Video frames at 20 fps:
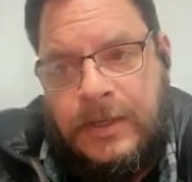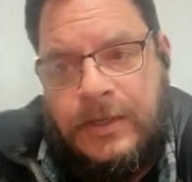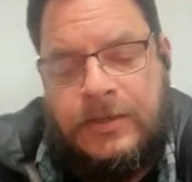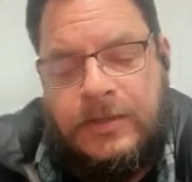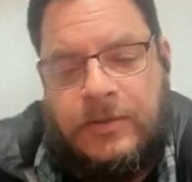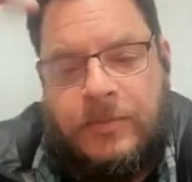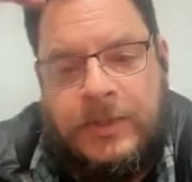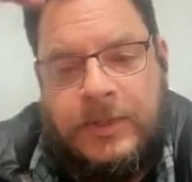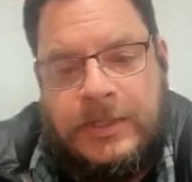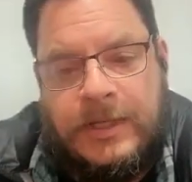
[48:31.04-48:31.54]

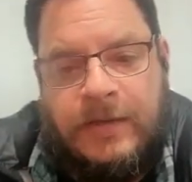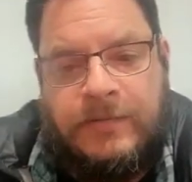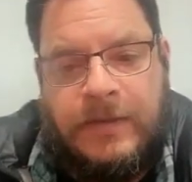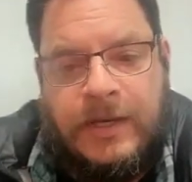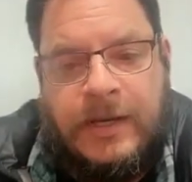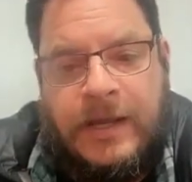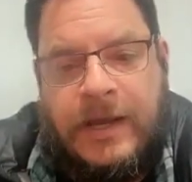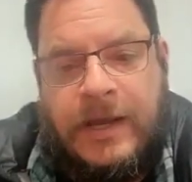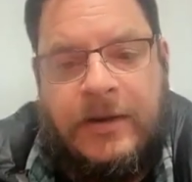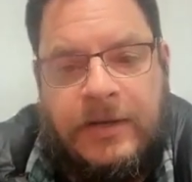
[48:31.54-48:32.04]
So once I have
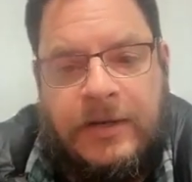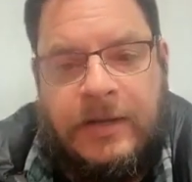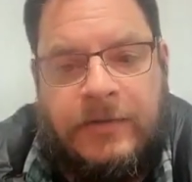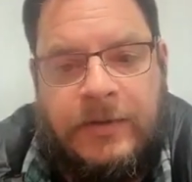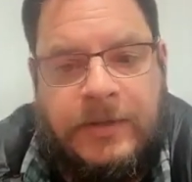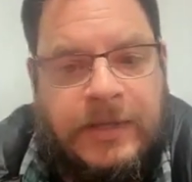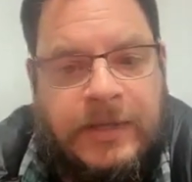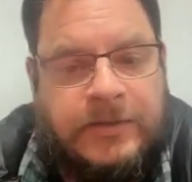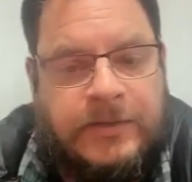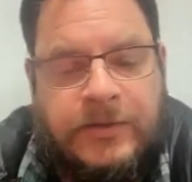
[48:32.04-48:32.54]
that higher
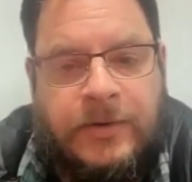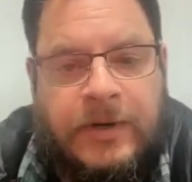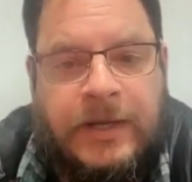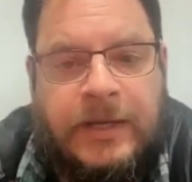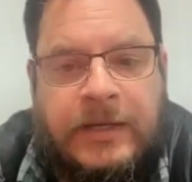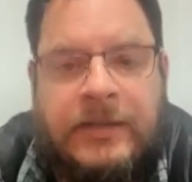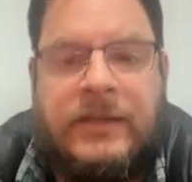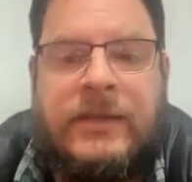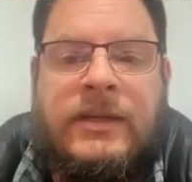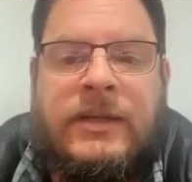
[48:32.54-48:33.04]
level, that's
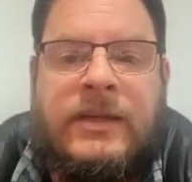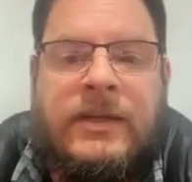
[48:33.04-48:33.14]
great.